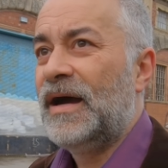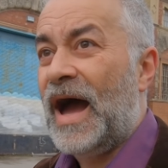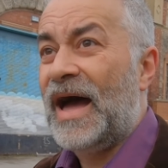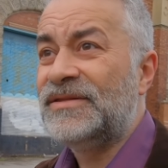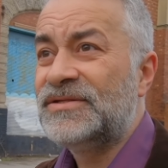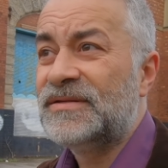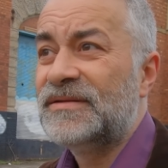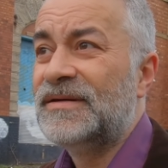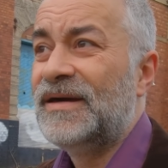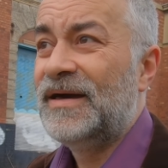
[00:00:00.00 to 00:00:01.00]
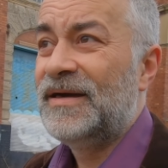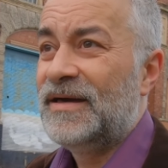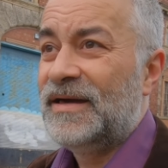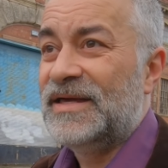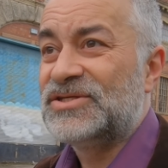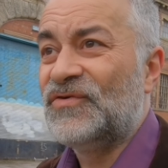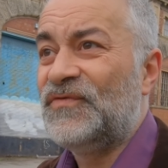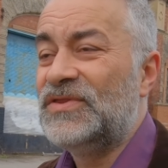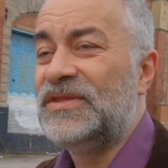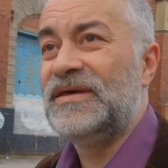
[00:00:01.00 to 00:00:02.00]
And it
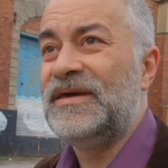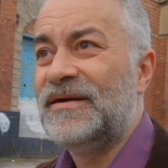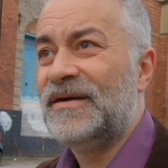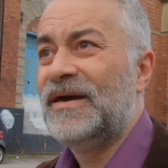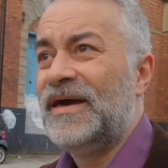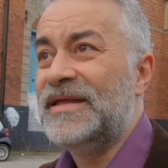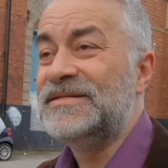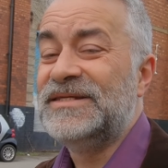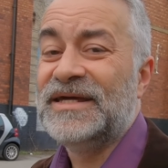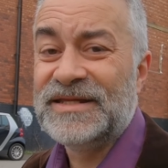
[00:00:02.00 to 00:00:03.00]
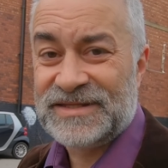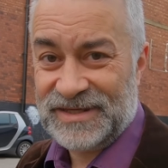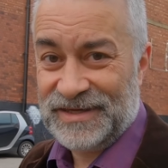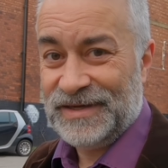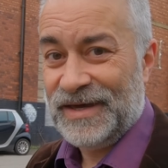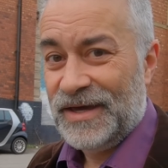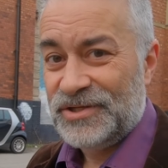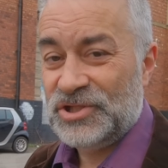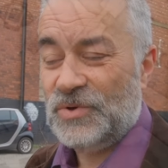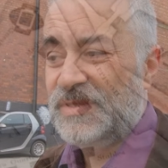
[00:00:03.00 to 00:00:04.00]
suffered the indignity
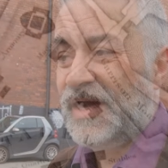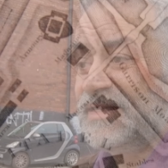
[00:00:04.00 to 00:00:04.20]
during the